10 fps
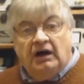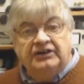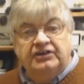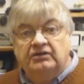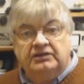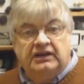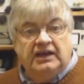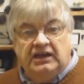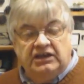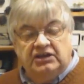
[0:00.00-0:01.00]
I don't
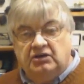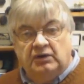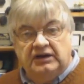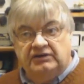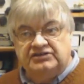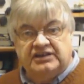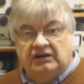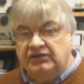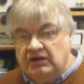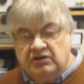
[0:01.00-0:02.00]
get any queries
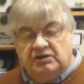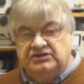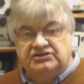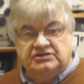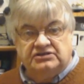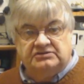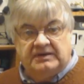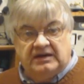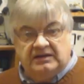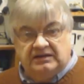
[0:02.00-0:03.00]
now, no questions
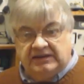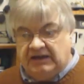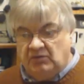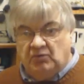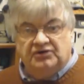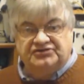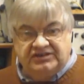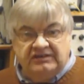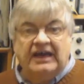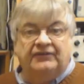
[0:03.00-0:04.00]
about that
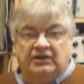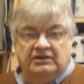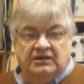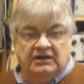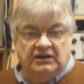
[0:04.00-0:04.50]
whatsoever.